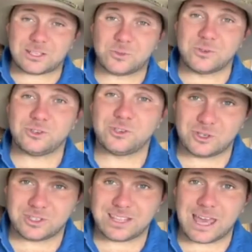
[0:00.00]
were
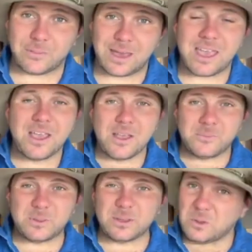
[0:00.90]
introduced that way.
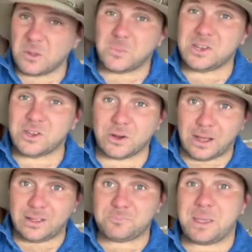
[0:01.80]
But when
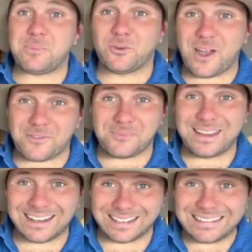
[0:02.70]
people arrived from
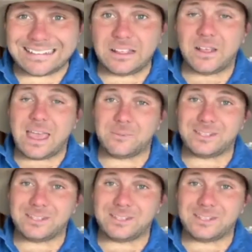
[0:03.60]
England and we